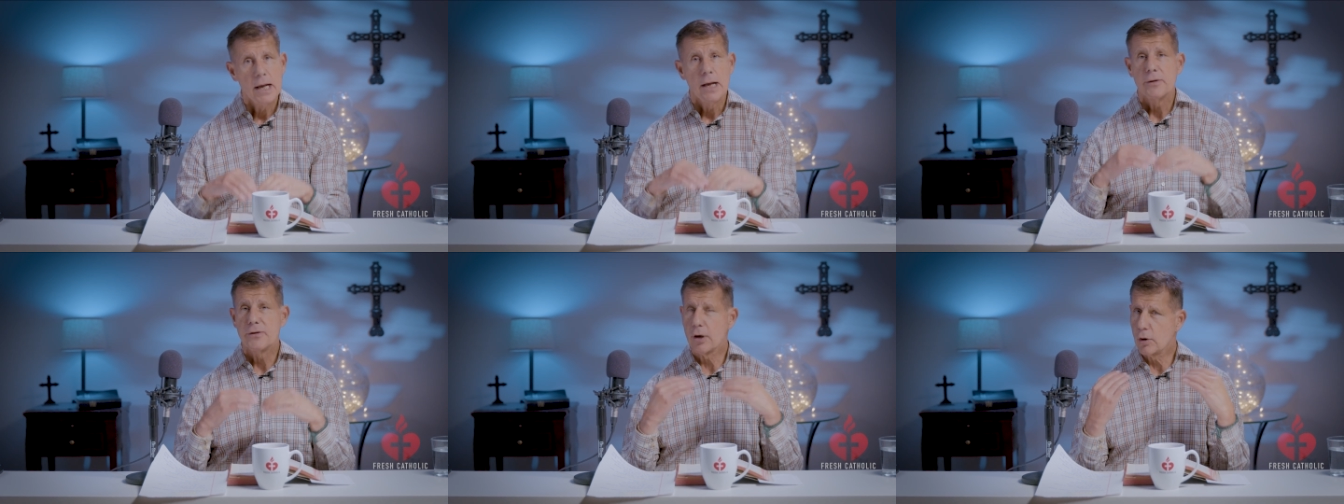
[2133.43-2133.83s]

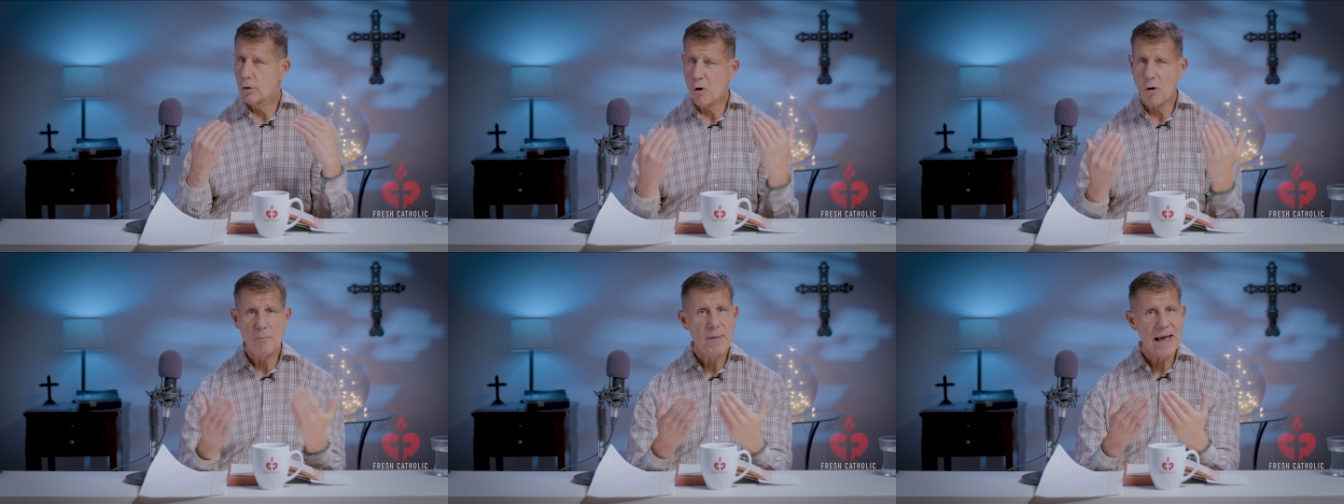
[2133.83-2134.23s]
They'll
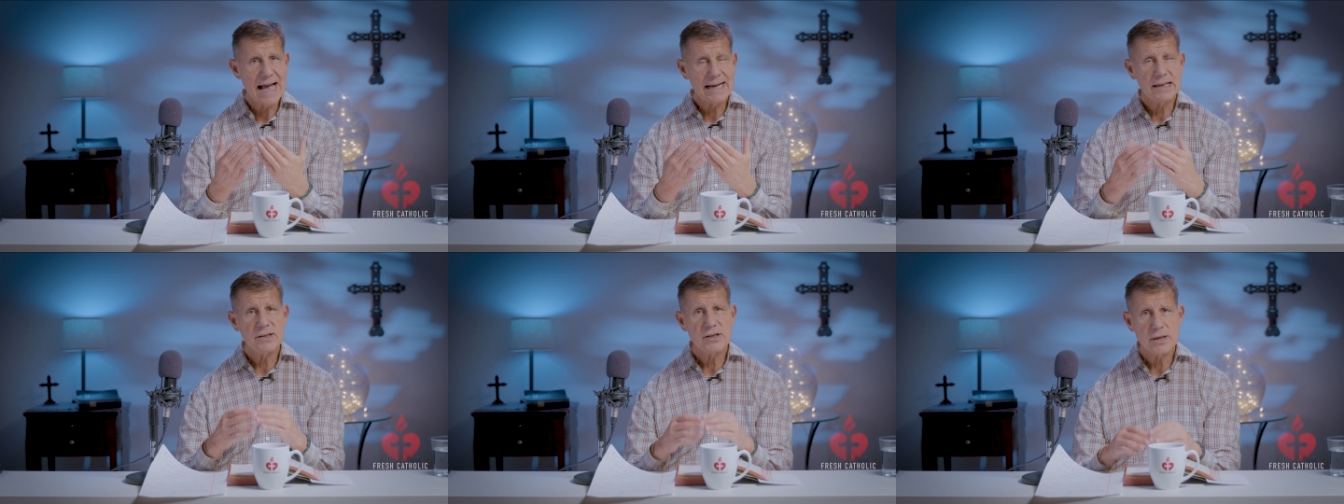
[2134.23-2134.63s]
go
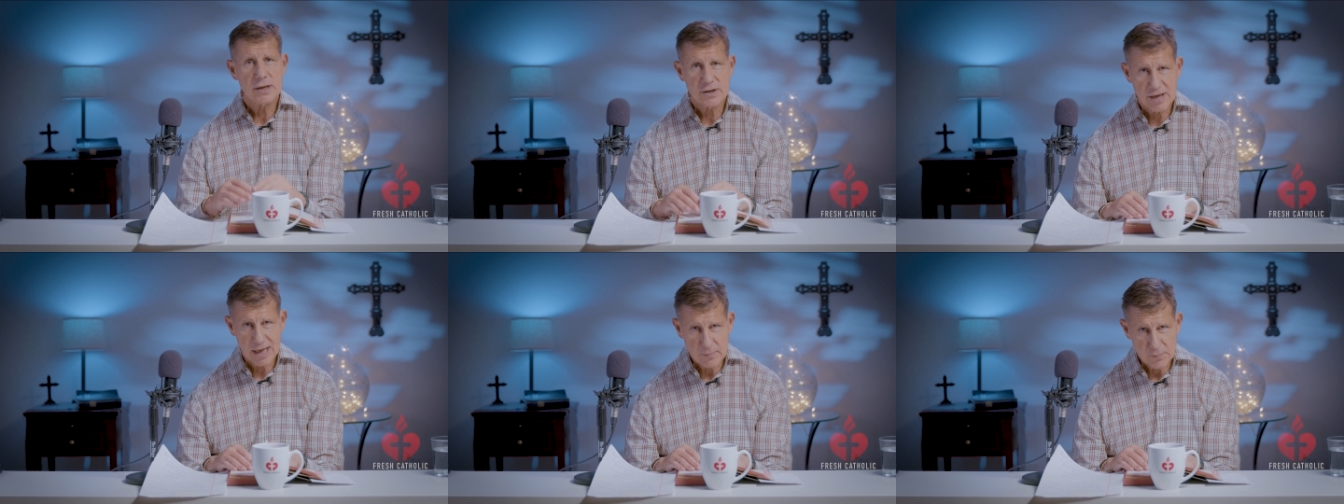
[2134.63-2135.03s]
back into the
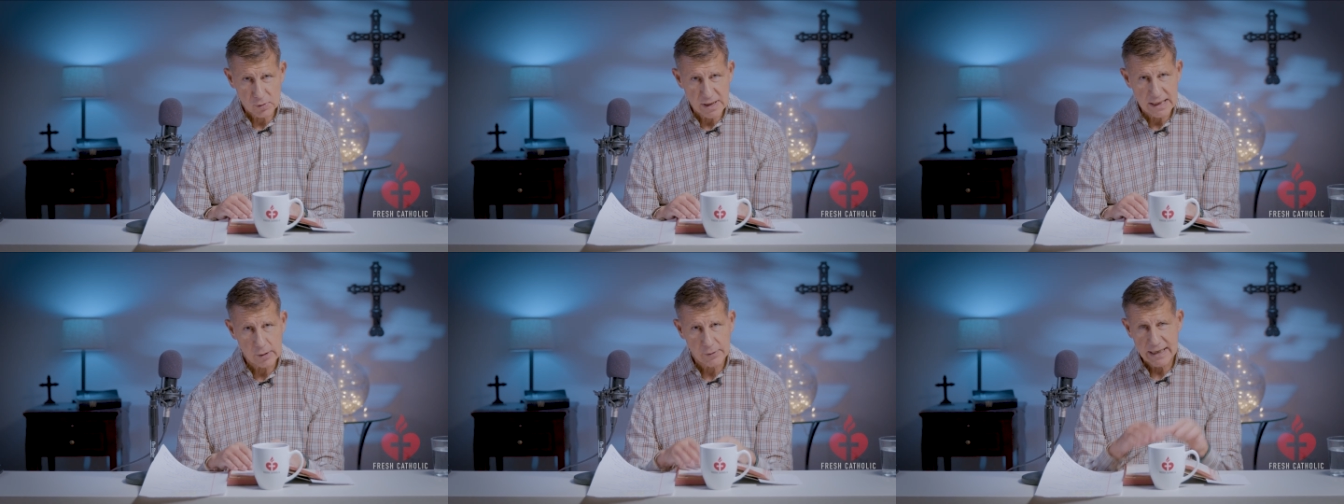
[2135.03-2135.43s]

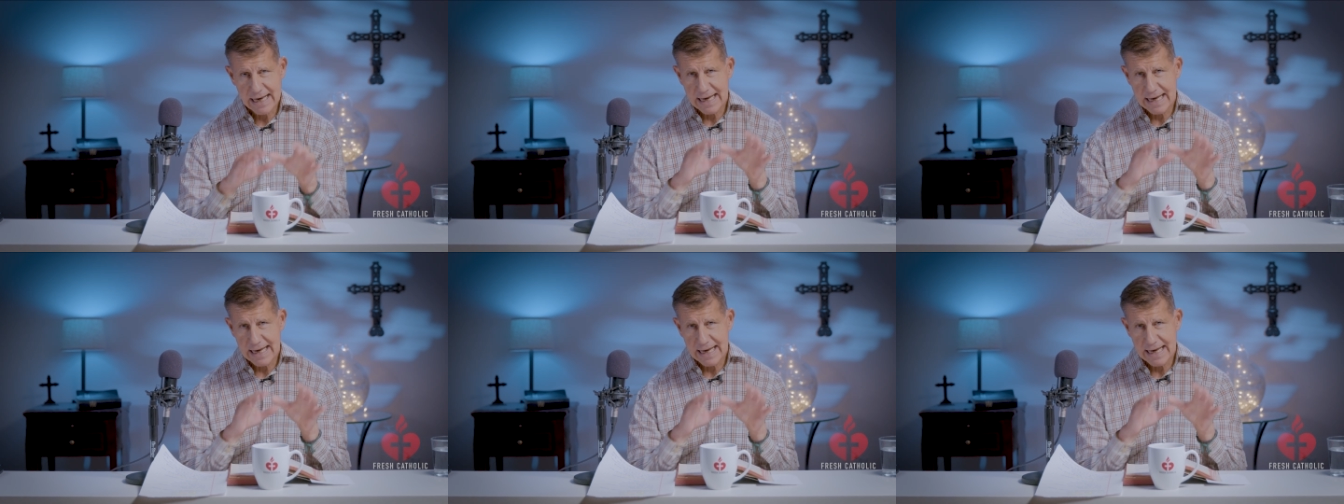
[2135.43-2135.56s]
temple area,